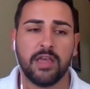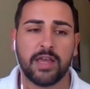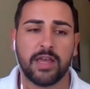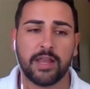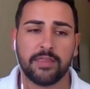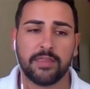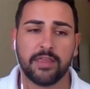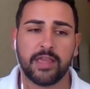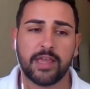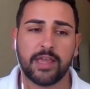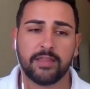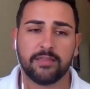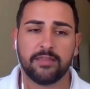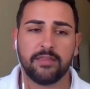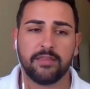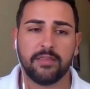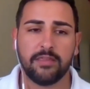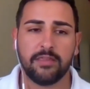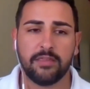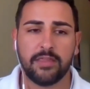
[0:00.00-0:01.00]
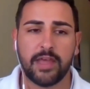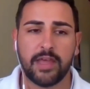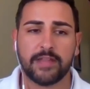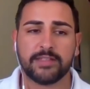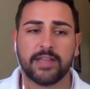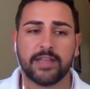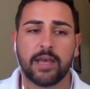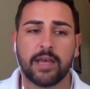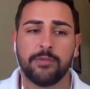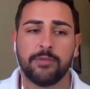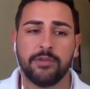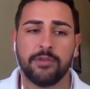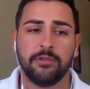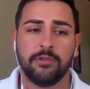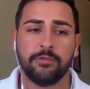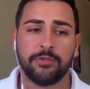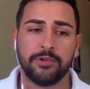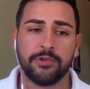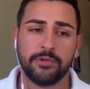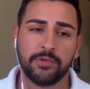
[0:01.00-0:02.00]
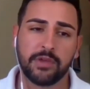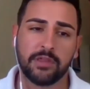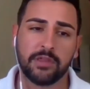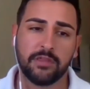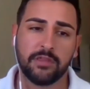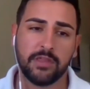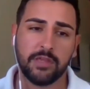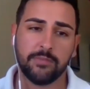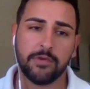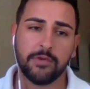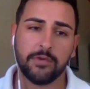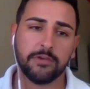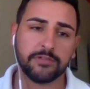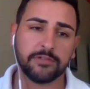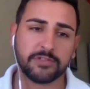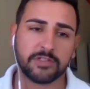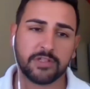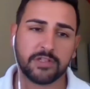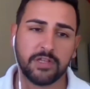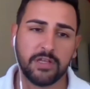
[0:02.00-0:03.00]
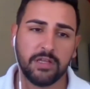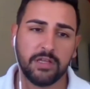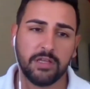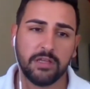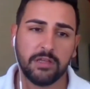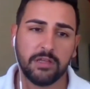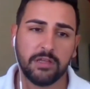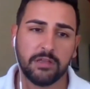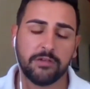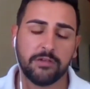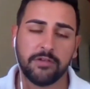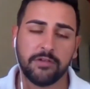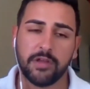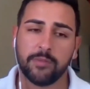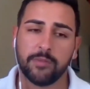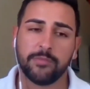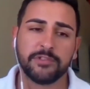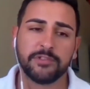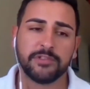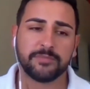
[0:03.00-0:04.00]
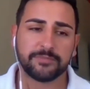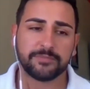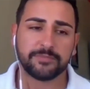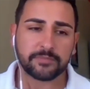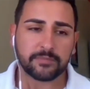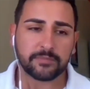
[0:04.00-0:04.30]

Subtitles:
And I think at that time you were doing the most, numbers.